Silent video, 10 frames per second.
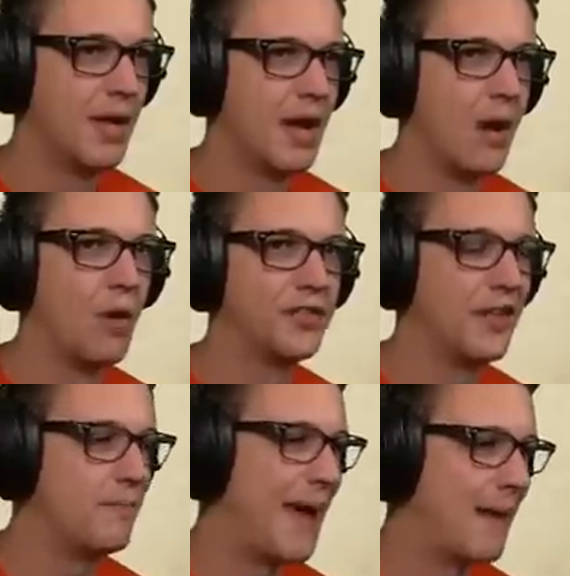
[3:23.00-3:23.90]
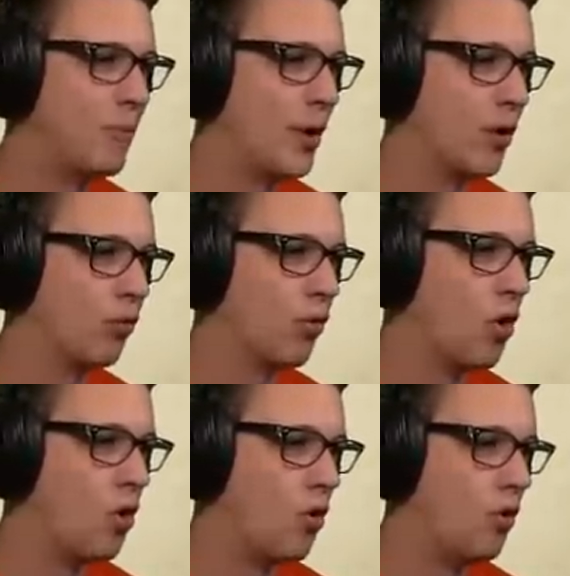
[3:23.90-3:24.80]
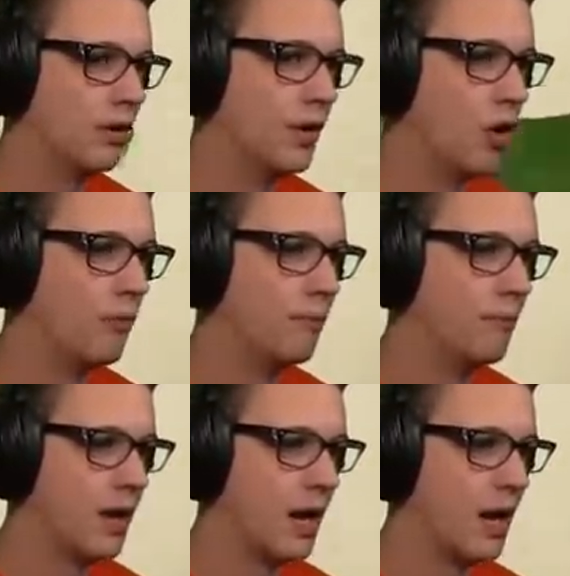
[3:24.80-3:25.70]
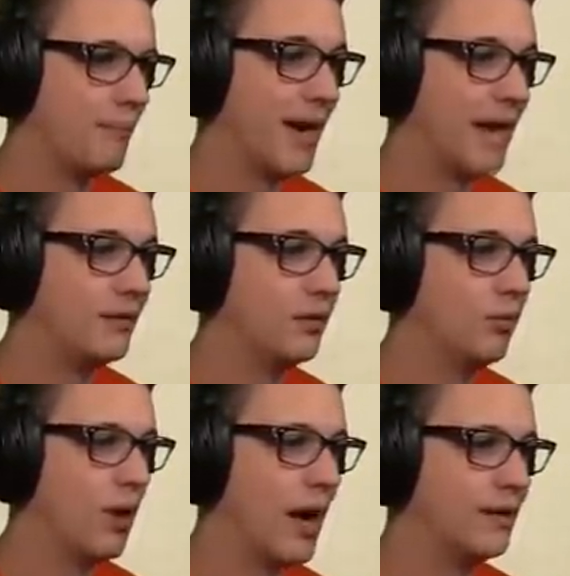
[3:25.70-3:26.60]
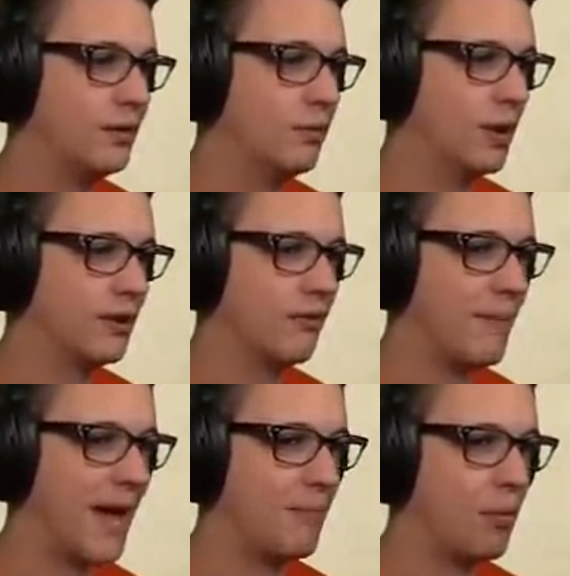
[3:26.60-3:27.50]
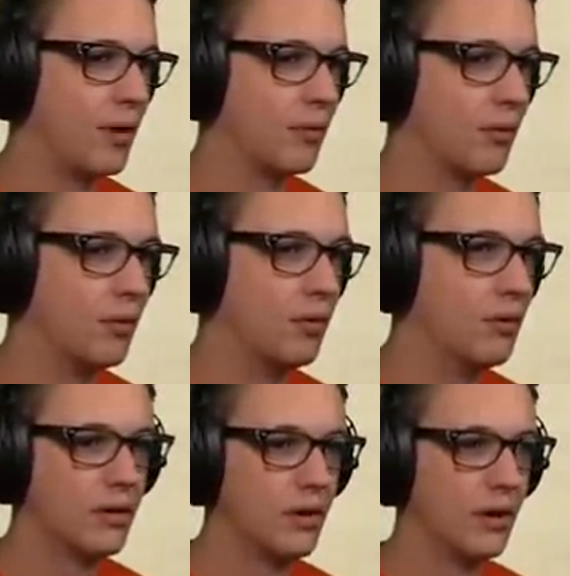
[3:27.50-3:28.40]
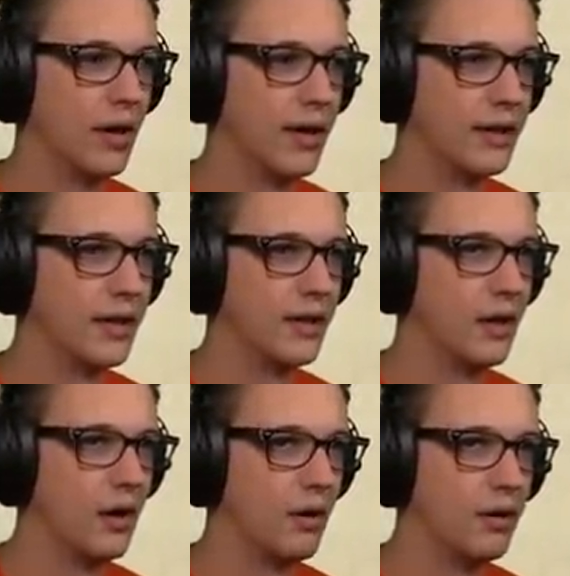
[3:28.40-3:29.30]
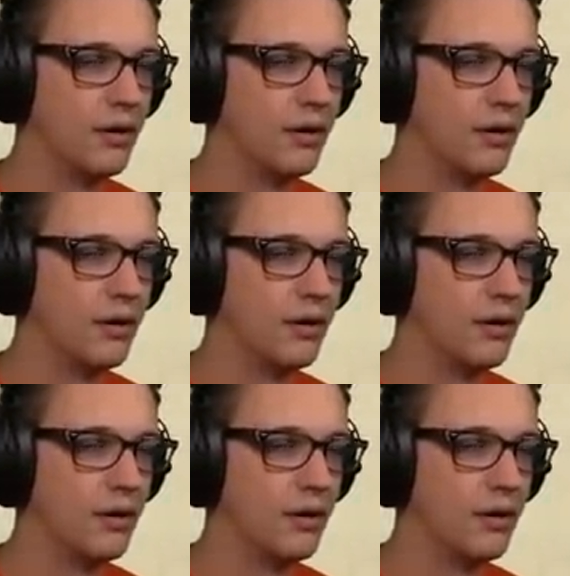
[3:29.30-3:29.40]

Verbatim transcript: I want this bad boy to roll. Nope. But I do want this bad boy to roll. All right, there you go.